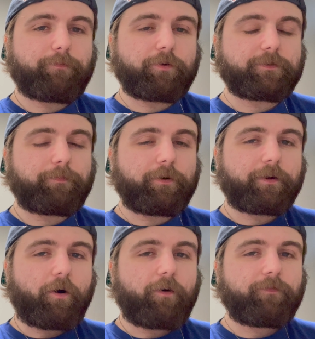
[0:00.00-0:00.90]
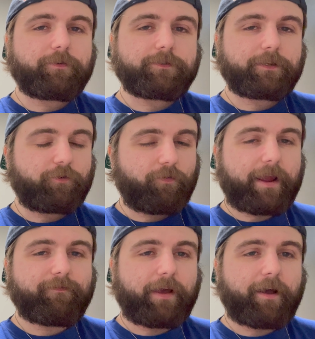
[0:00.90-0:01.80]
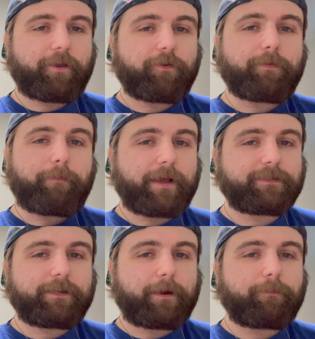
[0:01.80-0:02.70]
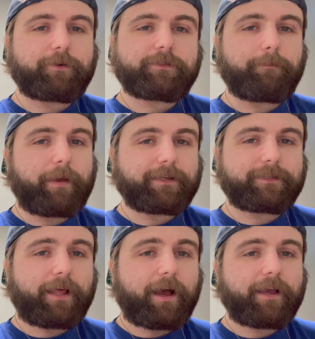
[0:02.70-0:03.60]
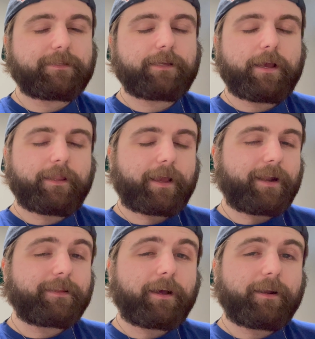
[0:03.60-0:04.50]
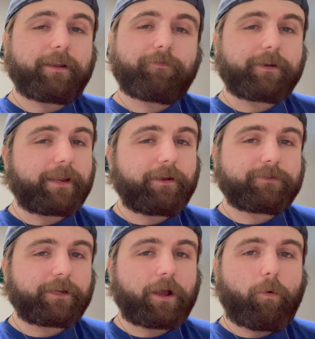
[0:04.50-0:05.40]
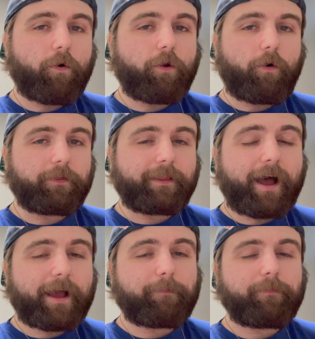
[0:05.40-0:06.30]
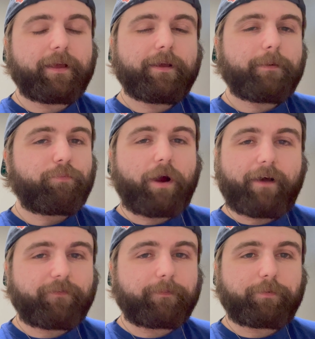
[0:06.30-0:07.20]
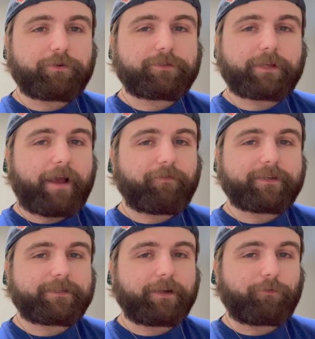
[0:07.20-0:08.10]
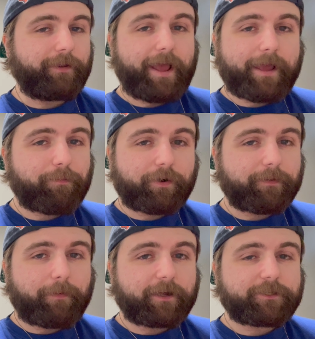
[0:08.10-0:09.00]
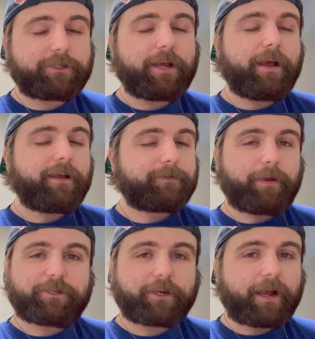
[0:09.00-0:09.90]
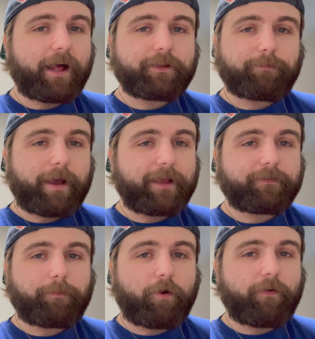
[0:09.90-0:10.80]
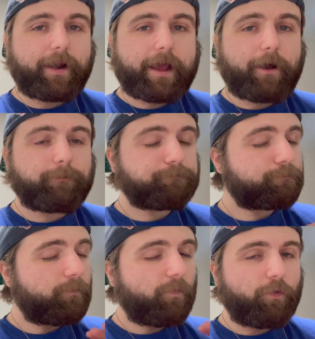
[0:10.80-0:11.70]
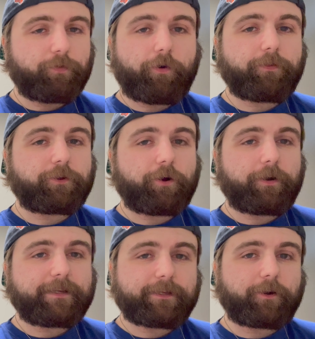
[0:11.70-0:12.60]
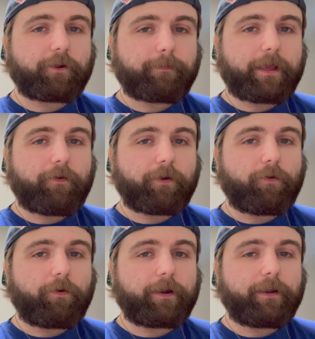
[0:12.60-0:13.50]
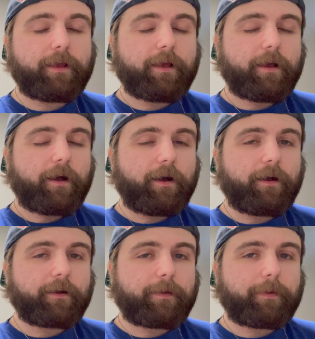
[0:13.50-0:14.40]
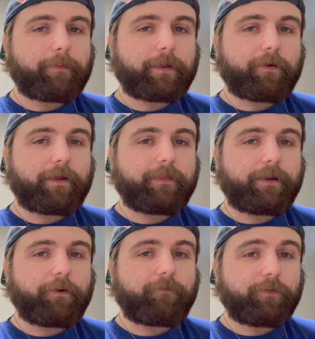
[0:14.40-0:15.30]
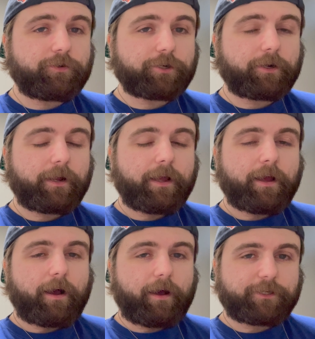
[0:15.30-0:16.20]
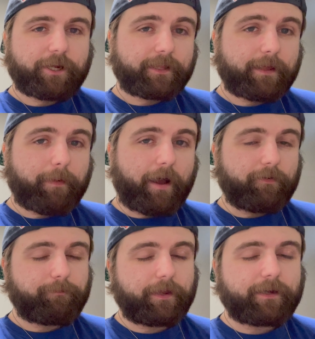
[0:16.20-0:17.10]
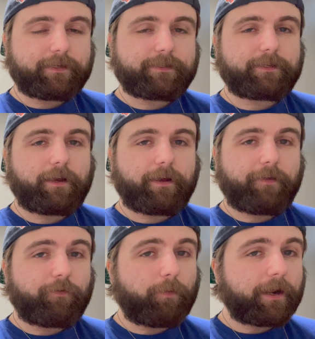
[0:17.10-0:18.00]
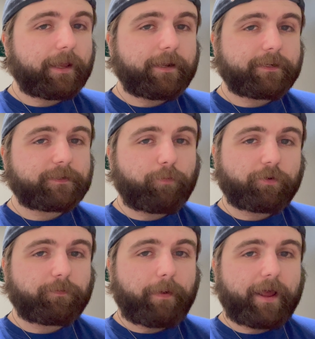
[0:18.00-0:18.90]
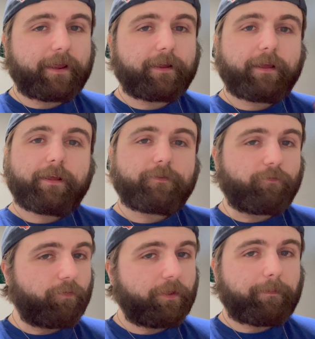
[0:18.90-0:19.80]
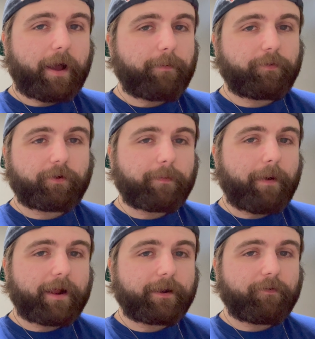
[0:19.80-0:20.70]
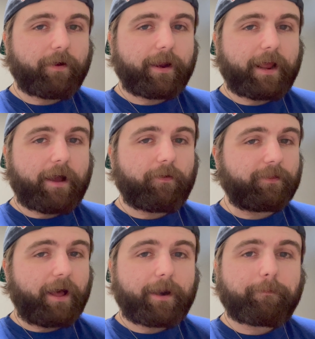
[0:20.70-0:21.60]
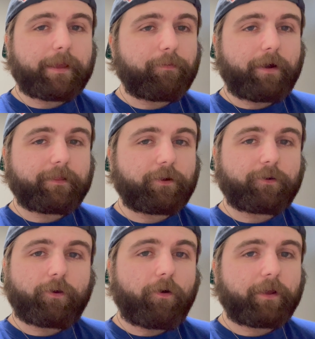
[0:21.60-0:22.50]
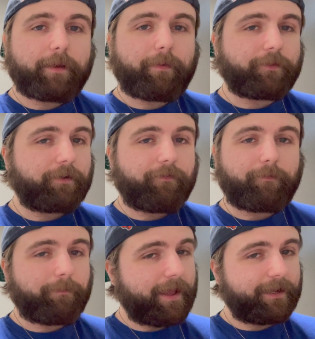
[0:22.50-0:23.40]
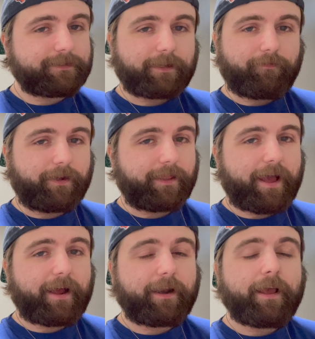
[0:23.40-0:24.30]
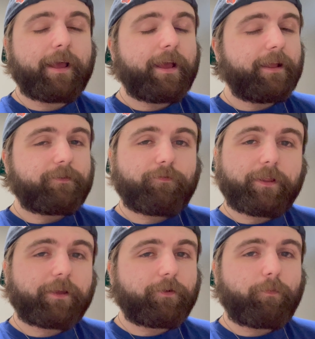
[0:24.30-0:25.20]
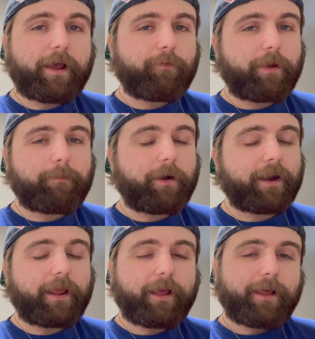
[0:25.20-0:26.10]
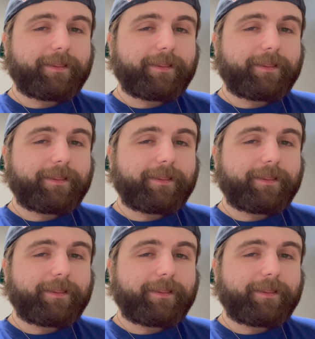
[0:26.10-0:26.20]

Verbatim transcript: Sportsbook offers great value, the best numbers, the best lines. They got a ton of different deals that go on all the time. Profit boosts every single day, pretty much, especially college basketball right now with all the tourneys that are going to be going on uh, coming up here in the near future. Uh, check them out because uh, if you want to get into sports betting, it's a really popular commodity right now. A lot of people out there talking about their different picks, stuff like that. It's a really good way to win money.